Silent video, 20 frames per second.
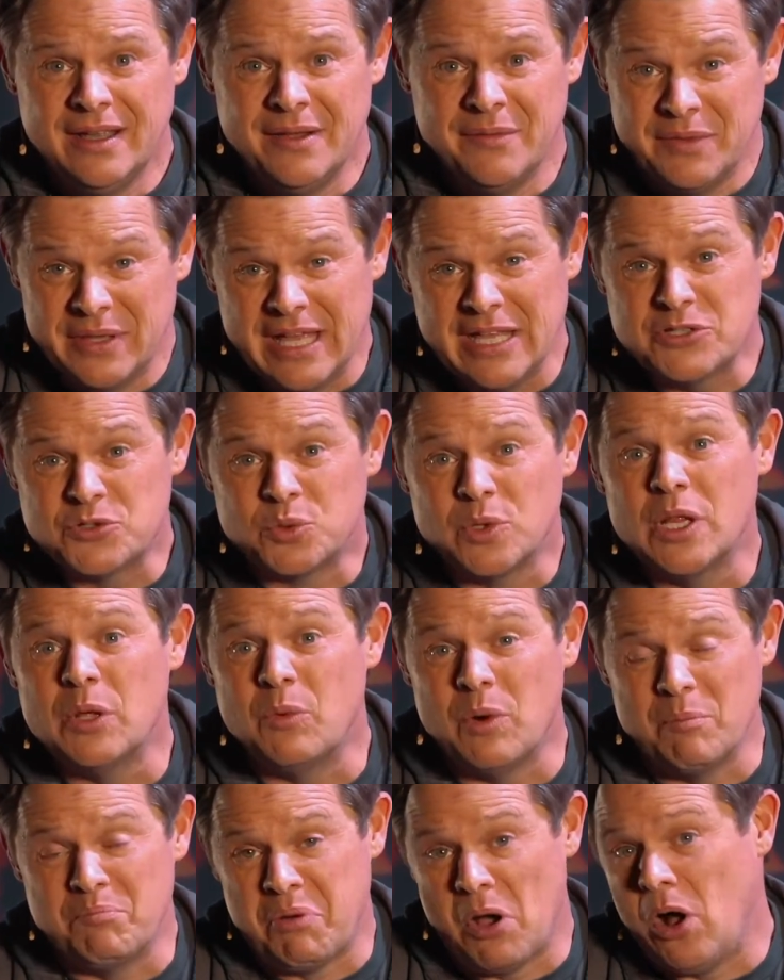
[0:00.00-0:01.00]
I mean, that's really
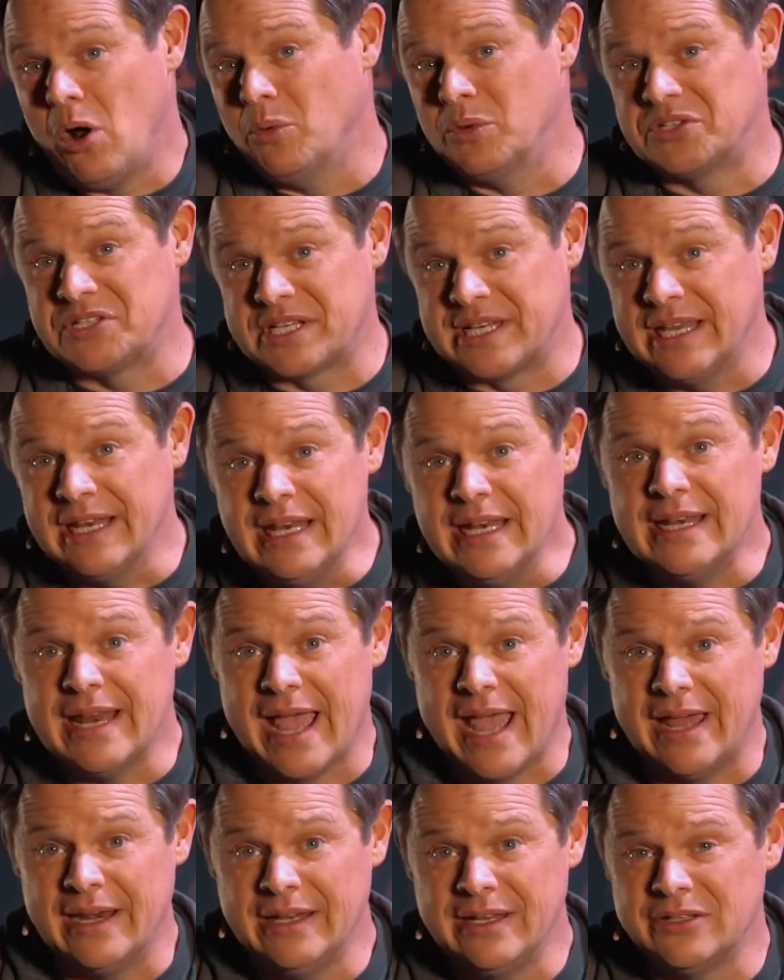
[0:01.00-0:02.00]
what Paul was getting
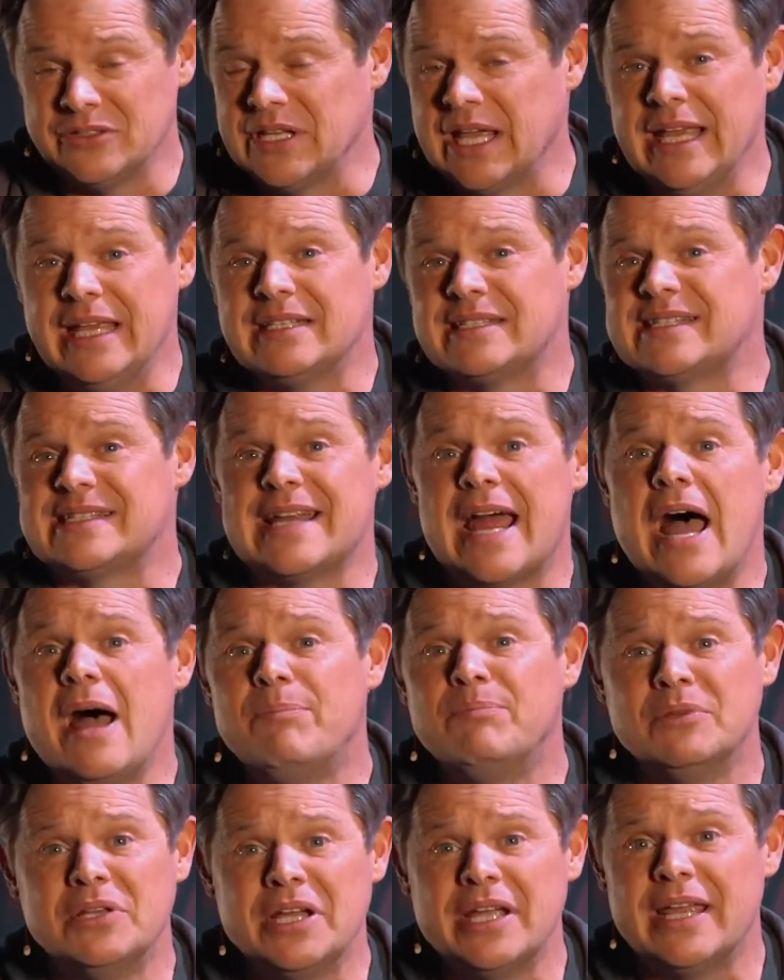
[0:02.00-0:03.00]
at. He goes, hey,
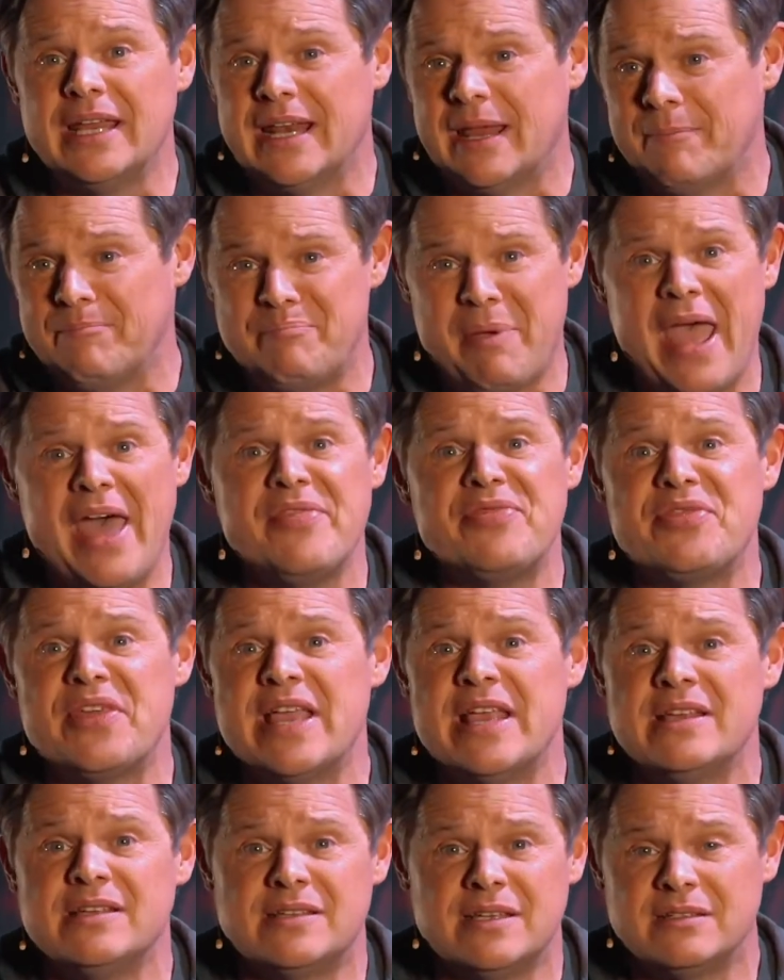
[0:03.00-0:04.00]
stop looking at bad
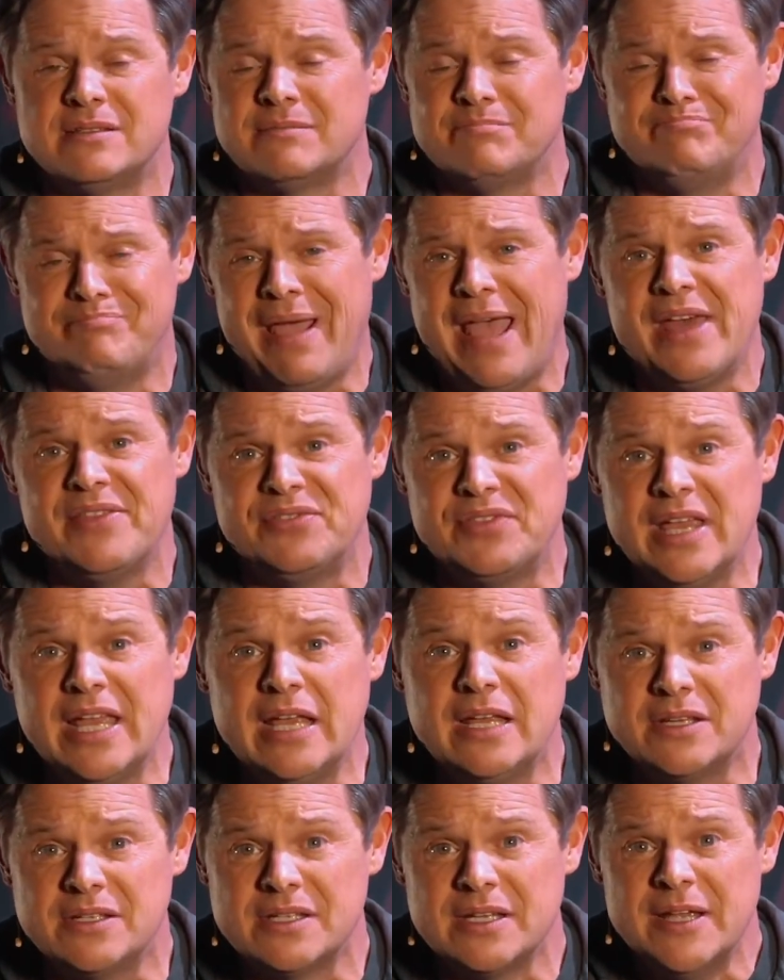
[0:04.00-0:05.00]
things as bad
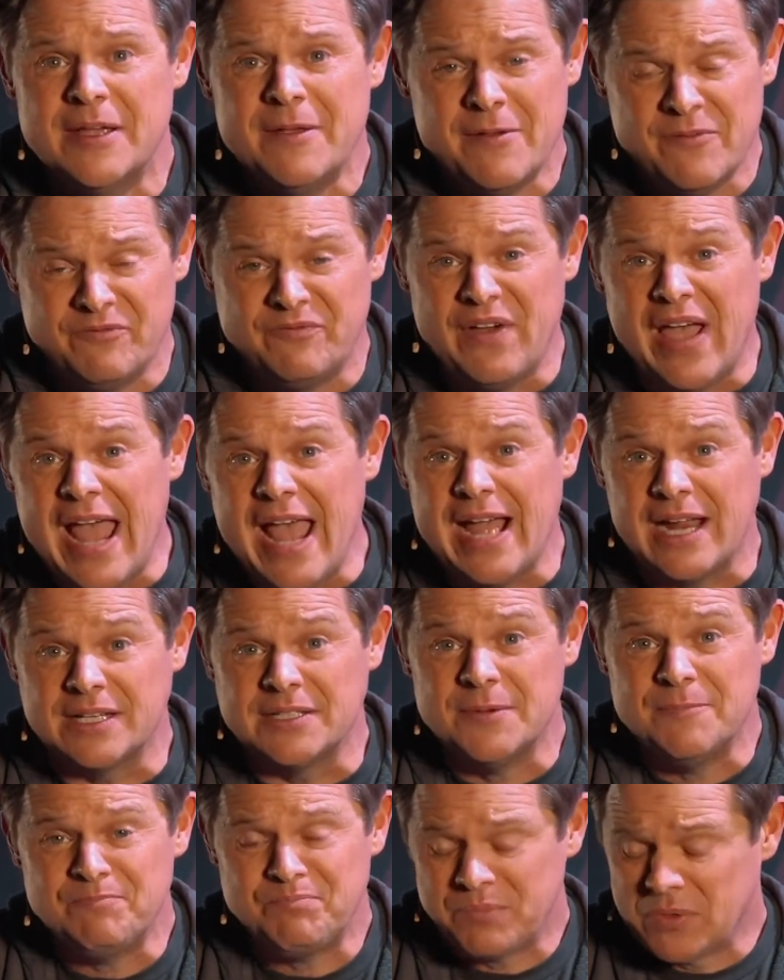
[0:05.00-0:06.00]
things. In
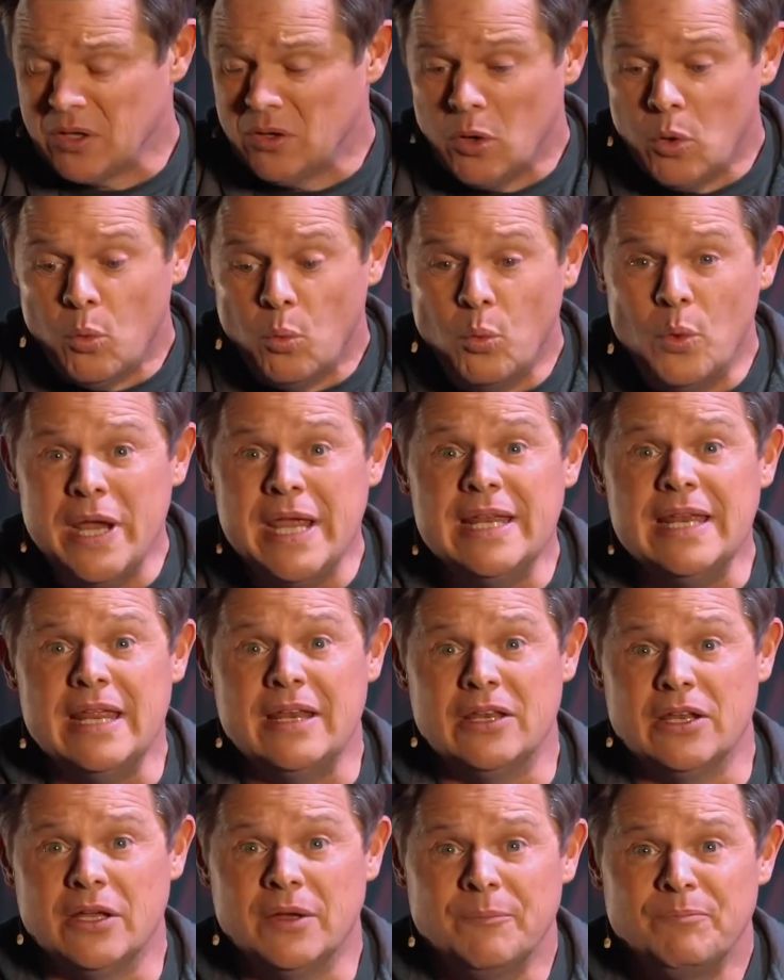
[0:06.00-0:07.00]
fact, we
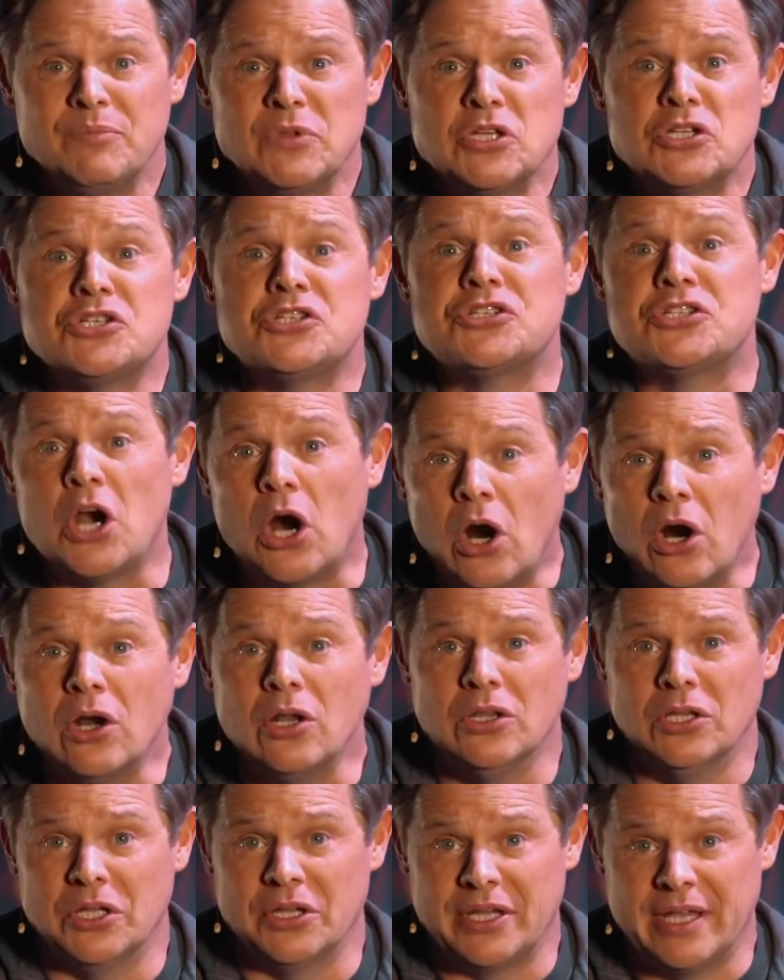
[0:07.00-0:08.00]
need to
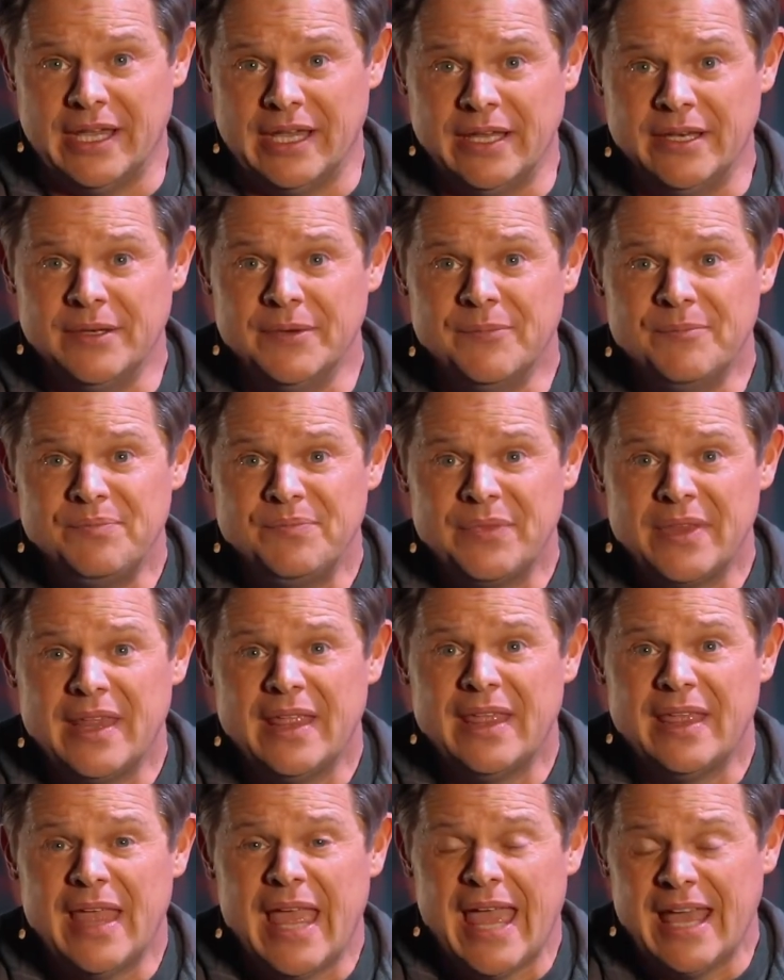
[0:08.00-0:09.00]
start looking
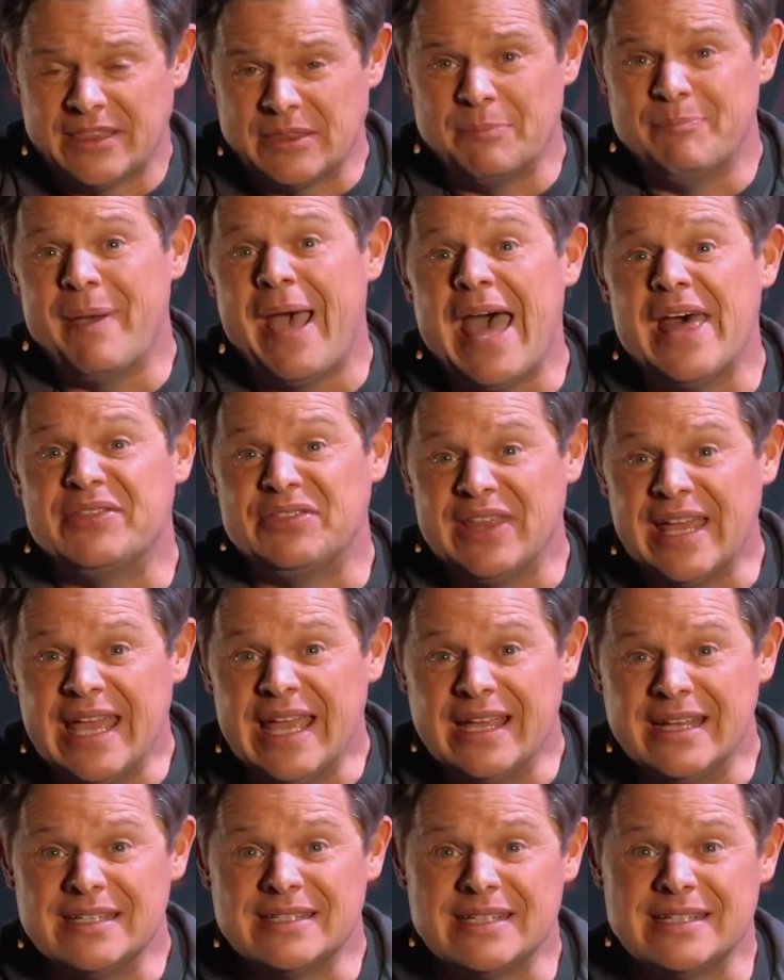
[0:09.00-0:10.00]
at the bad
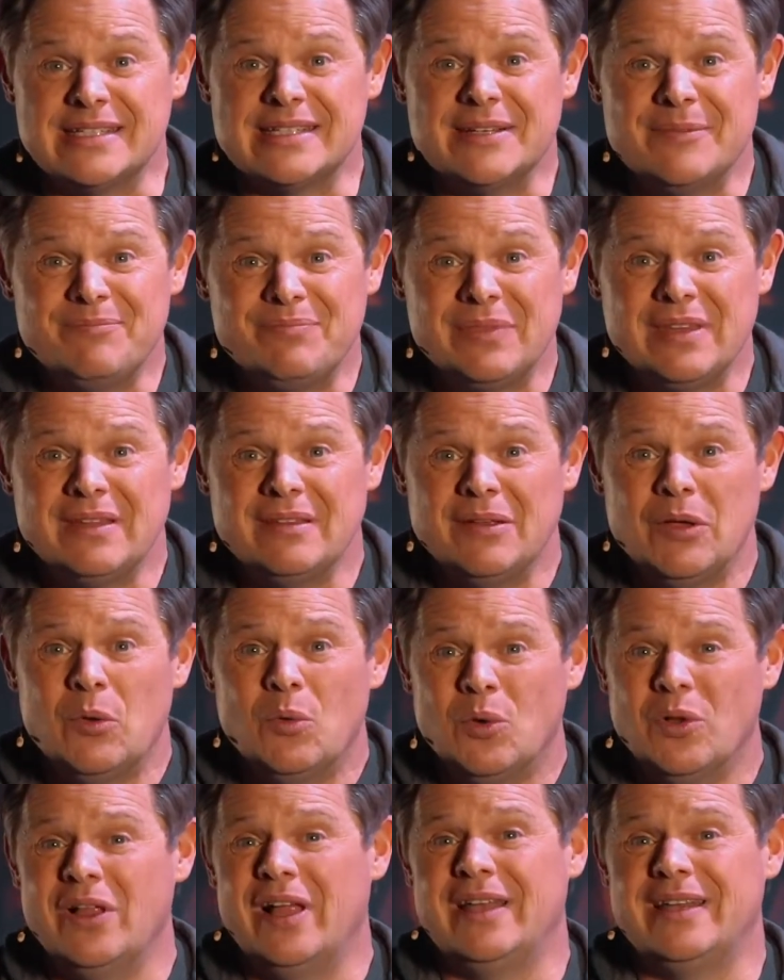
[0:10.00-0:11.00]
things as,
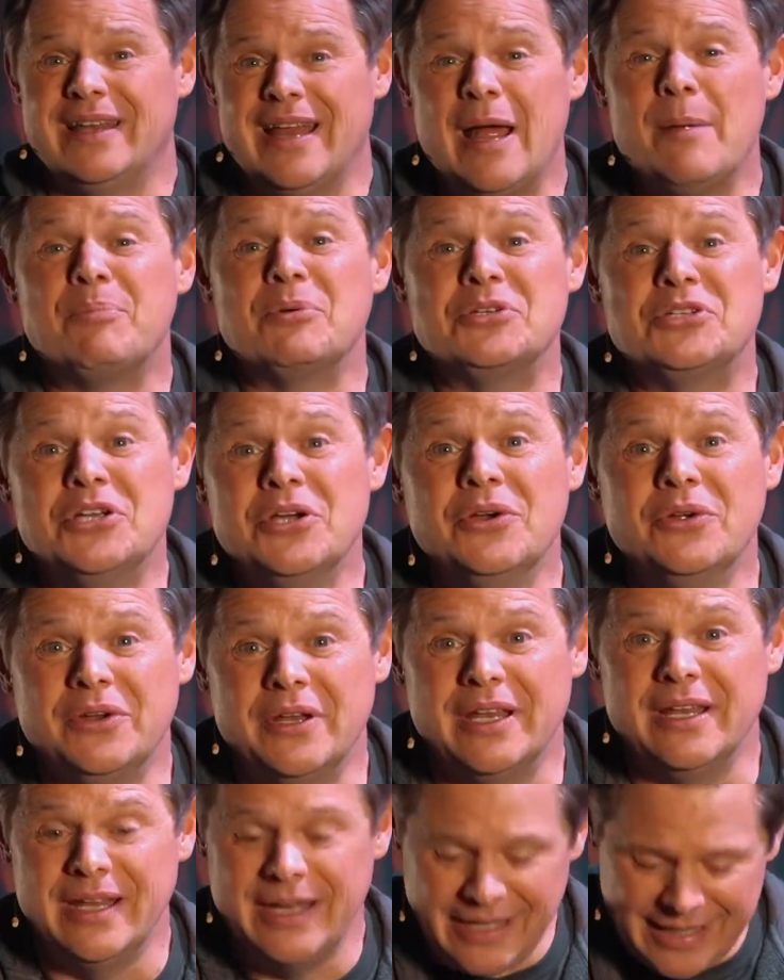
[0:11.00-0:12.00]
well, an
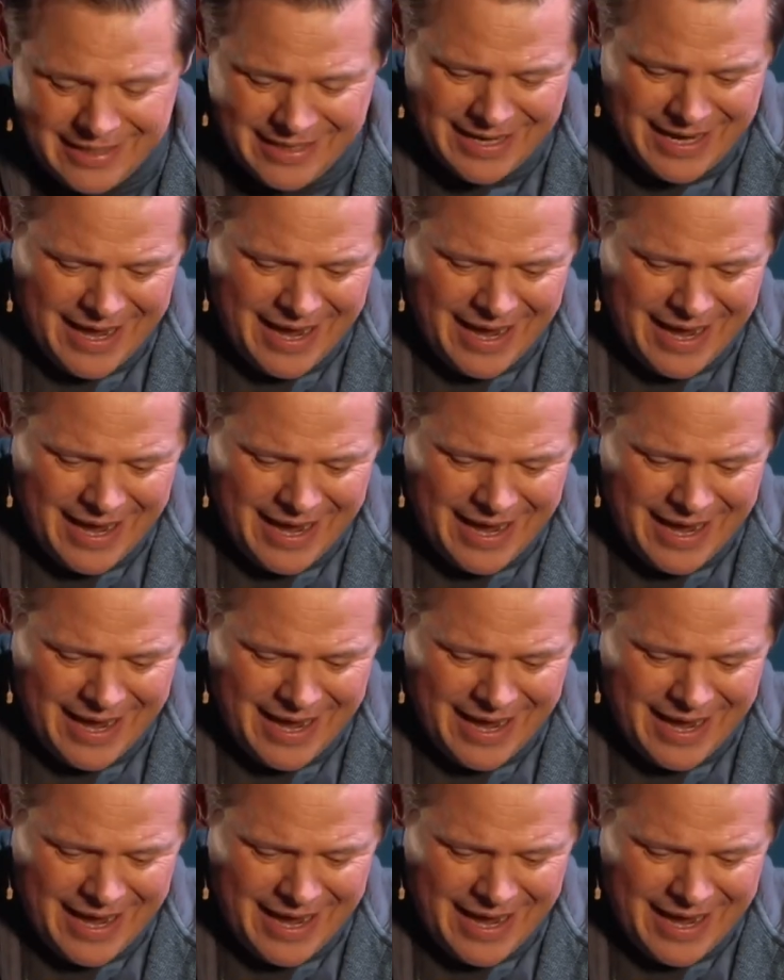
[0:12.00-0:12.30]
opportunity